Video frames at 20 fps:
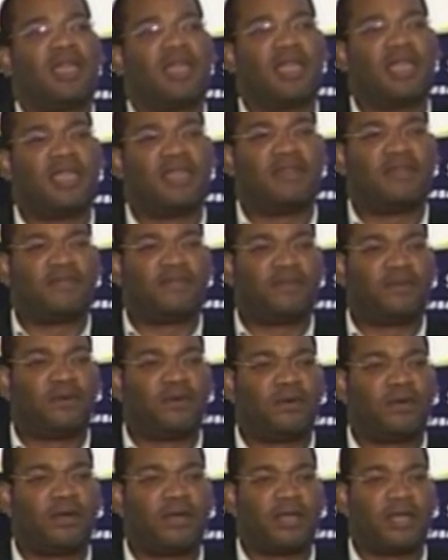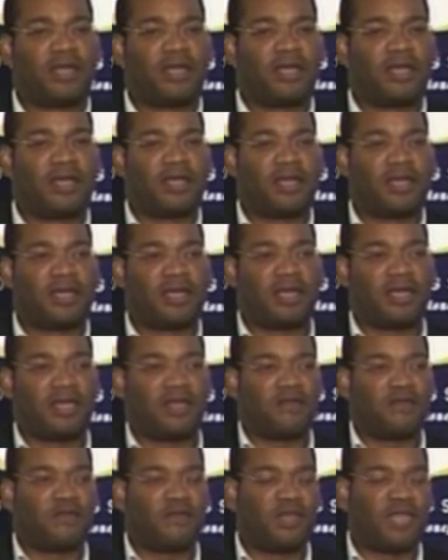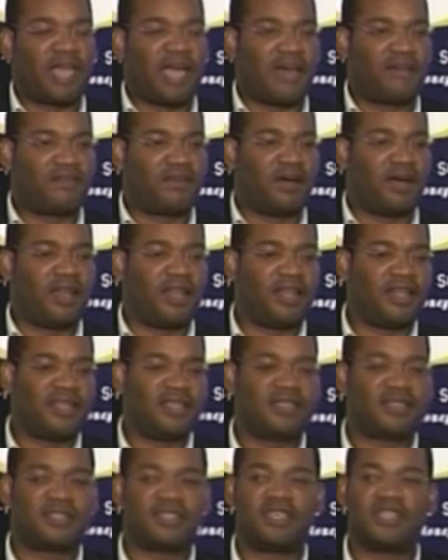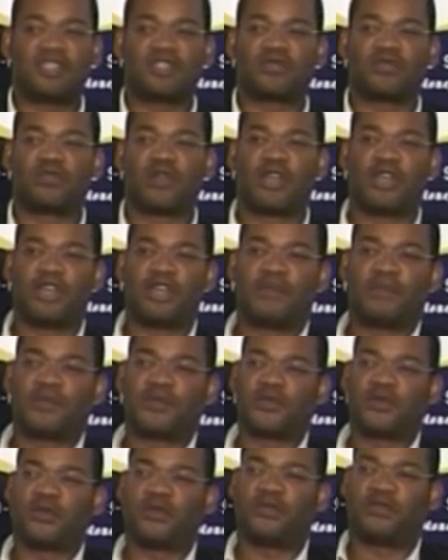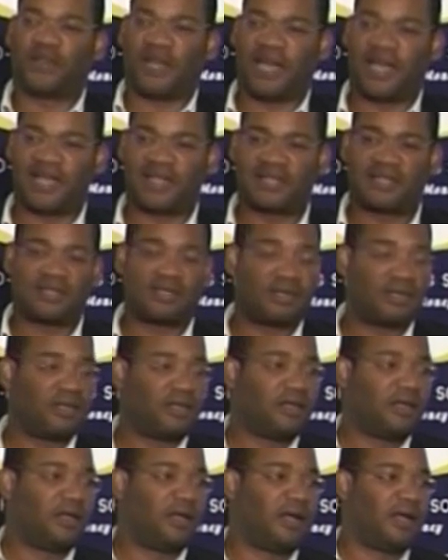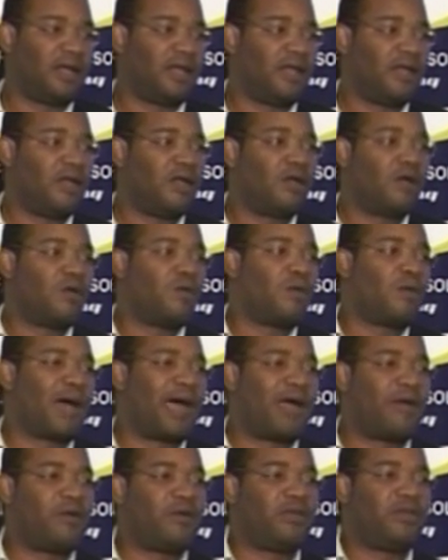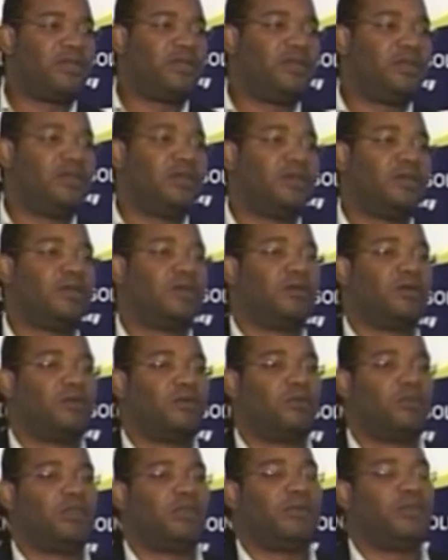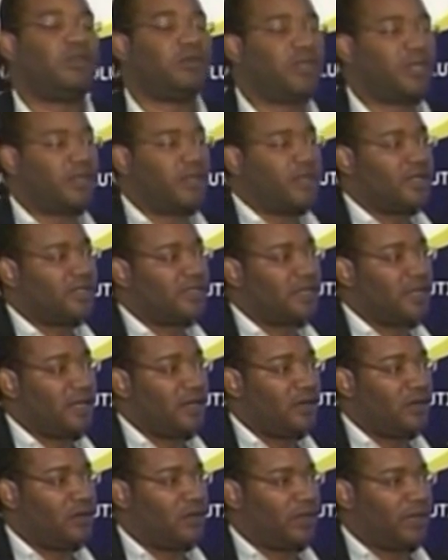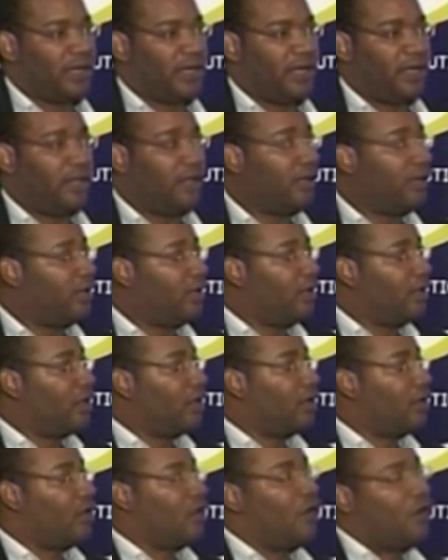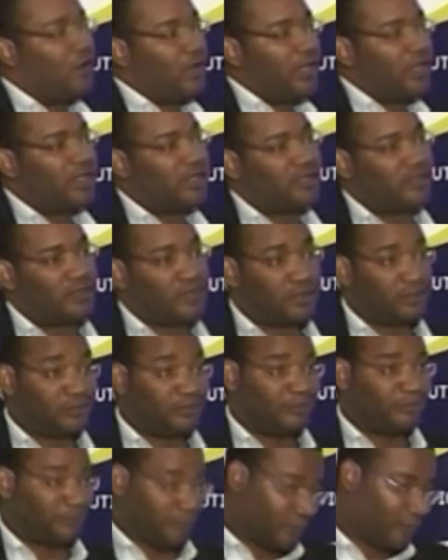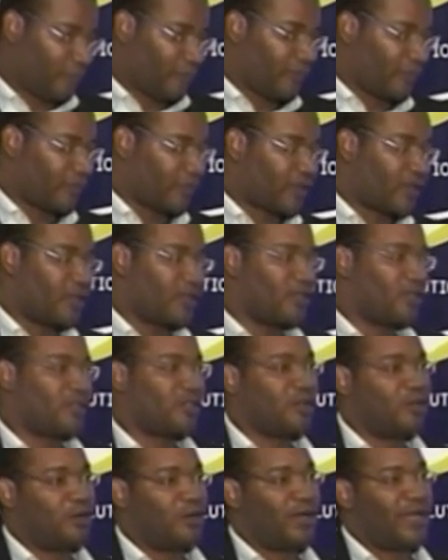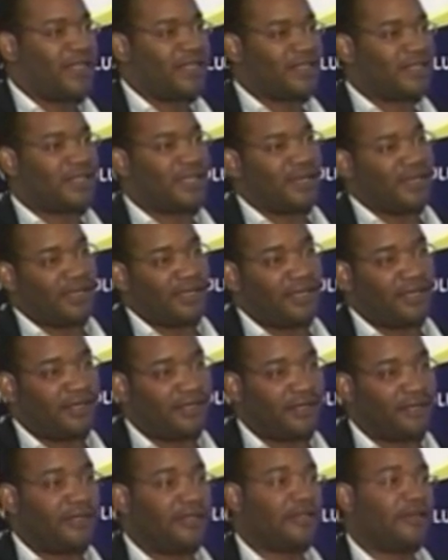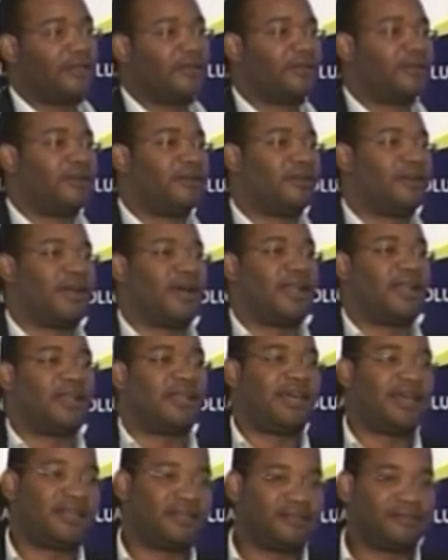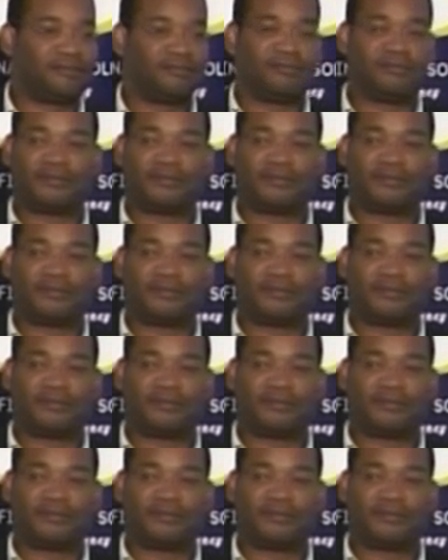if we have all of these things running up so fast, why would we be looking and saying, okay, go into slow and steady rather than